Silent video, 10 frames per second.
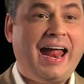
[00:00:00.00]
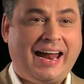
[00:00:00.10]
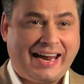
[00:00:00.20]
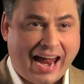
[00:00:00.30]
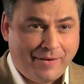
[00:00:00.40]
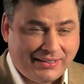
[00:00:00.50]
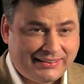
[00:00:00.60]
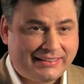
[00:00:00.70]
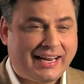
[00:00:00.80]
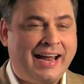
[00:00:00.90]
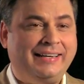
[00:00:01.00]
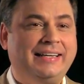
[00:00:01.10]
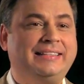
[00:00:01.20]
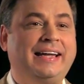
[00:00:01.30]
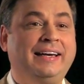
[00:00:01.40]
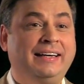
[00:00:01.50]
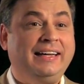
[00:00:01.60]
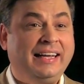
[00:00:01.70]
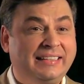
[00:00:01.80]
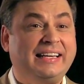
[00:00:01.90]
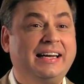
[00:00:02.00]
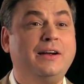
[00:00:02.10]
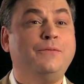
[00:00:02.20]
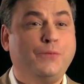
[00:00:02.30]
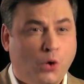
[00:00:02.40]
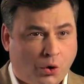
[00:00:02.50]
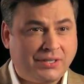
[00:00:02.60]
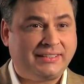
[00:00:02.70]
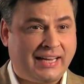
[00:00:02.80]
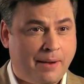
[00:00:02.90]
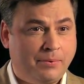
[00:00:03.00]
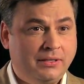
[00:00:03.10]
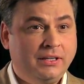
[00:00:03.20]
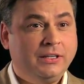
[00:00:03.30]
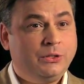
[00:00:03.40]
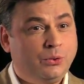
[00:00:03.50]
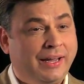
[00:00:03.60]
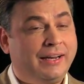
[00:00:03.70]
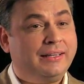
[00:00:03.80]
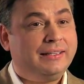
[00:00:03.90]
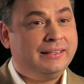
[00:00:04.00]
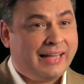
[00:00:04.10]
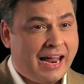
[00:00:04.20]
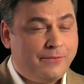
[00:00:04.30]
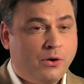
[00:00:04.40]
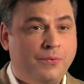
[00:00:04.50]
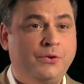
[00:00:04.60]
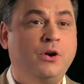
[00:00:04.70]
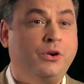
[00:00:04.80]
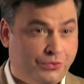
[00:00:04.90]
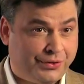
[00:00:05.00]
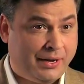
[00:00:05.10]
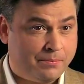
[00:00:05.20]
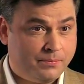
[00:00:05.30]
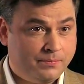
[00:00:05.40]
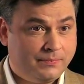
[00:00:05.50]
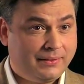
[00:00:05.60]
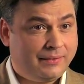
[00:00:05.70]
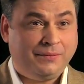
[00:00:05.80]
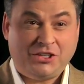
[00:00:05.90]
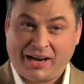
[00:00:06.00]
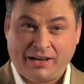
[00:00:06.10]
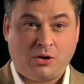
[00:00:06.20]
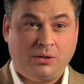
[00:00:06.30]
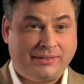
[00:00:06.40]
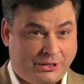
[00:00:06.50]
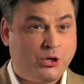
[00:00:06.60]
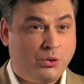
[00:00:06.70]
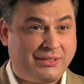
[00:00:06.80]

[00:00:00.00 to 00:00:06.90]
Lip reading: Having this understanding is first step to the life of your dream, which I call the true